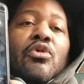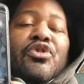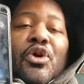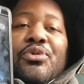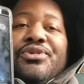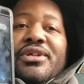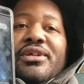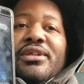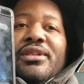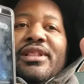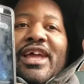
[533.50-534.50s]

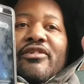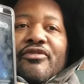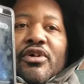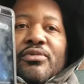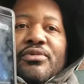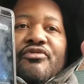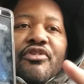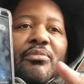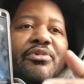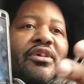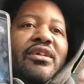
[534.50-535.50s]
Note-like phone
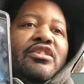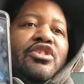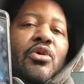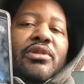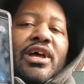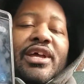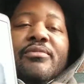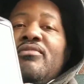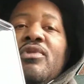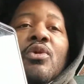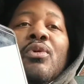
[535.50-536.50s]
from their Note line
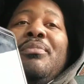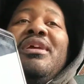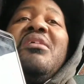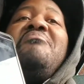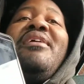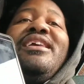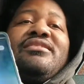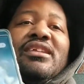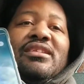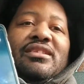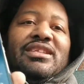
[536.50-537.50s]
would be
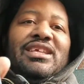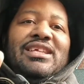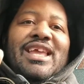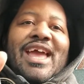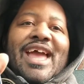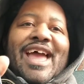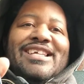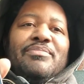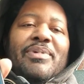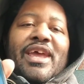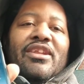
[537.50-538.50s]
amazing. The S
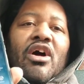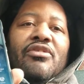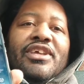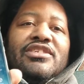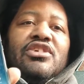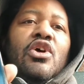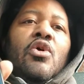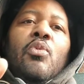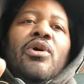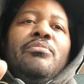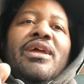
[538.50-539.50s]
Pen on this
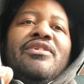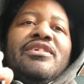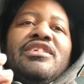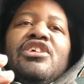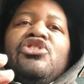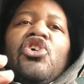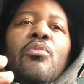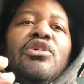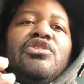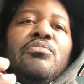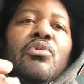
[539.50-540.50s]
would make this thing so
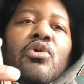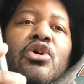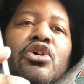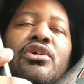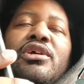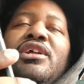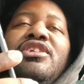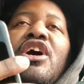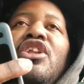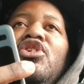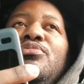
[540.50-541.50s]
much more,
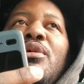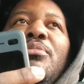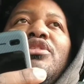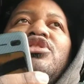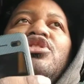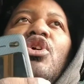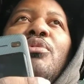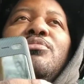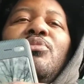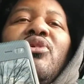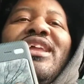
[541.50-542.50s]
not usable, but so much
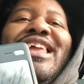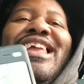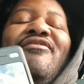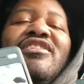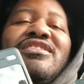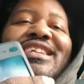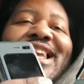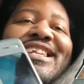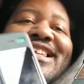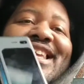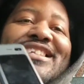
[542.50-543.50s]
more efficient
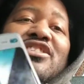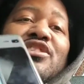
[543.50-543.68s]
in its